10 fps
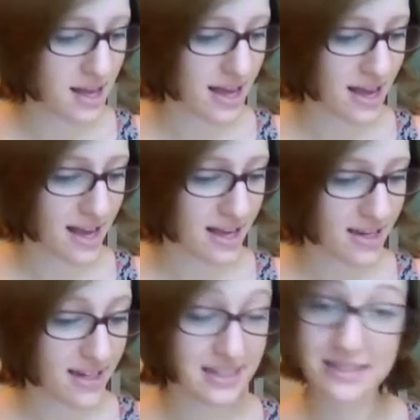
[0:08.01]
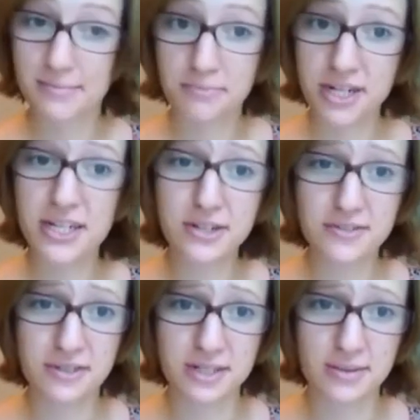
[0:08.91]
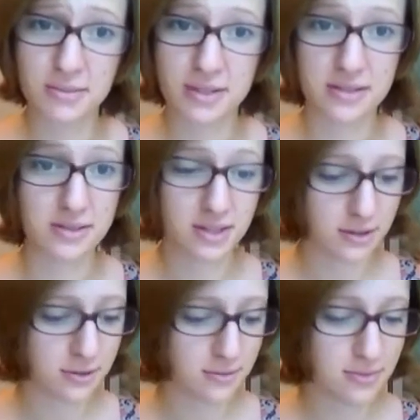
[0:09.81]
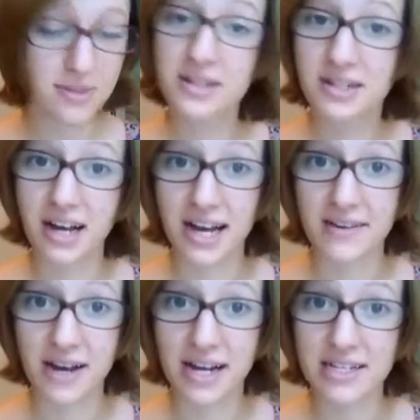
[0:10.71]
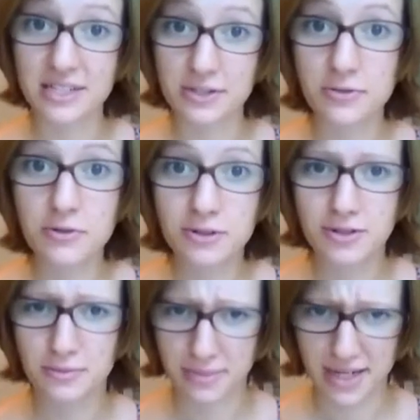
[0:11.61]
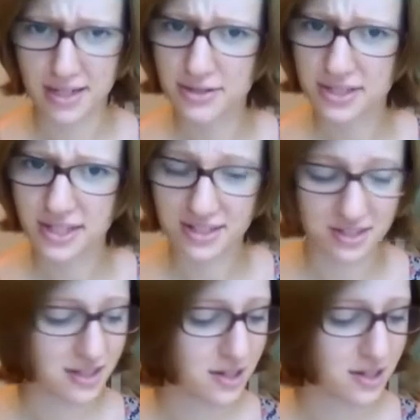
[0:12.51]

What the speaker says: and it's a pretty useful experiment, so I advise you pay close attention.